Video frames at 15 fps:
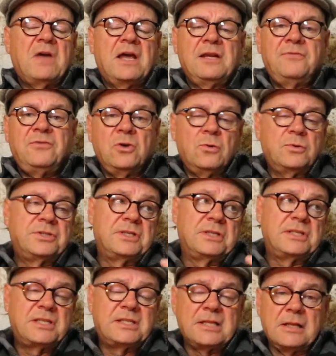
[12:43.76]
and if you go to the
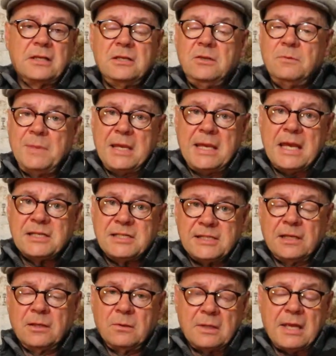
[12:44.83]
distillery you may get
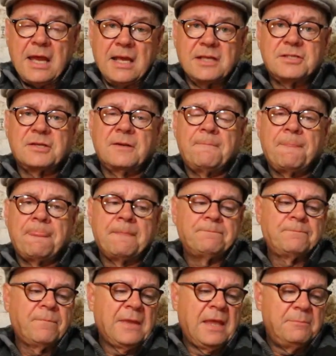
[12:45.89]
single cask,
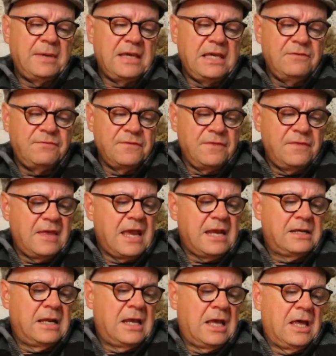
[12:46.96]
but even
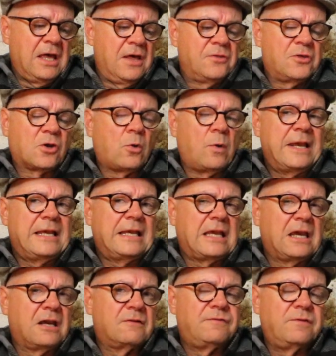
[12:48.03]
then they're quite
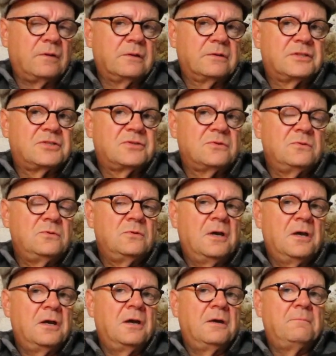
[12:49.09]
careful to
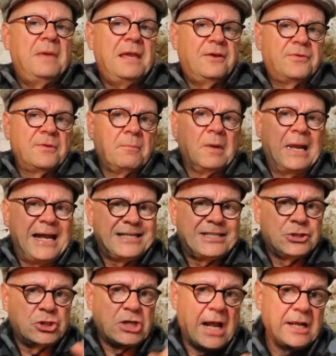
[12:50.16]
make them
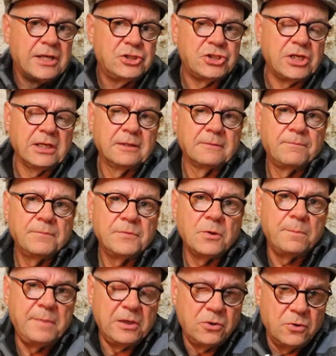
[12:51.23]
less challenging.
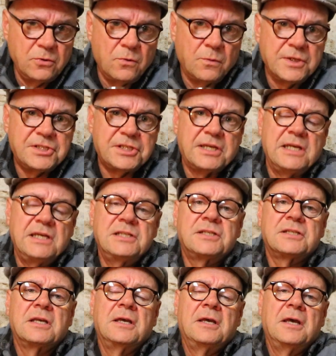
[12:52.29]
They'll be good
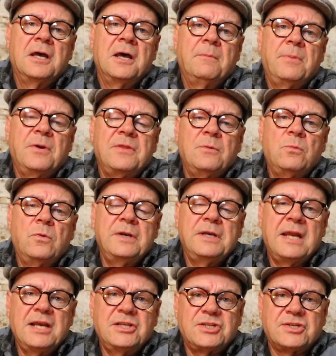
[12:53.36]
whiskies, but they won't
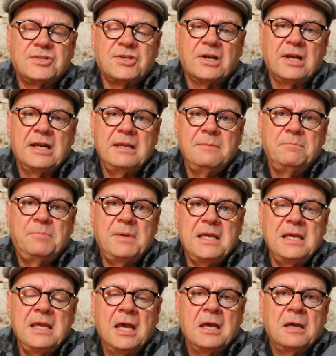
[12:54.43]
necessarily
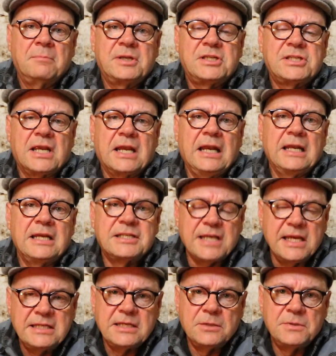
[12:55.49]
be particularly
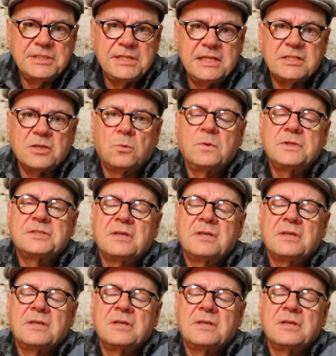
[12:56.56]
exciting whiskies. They're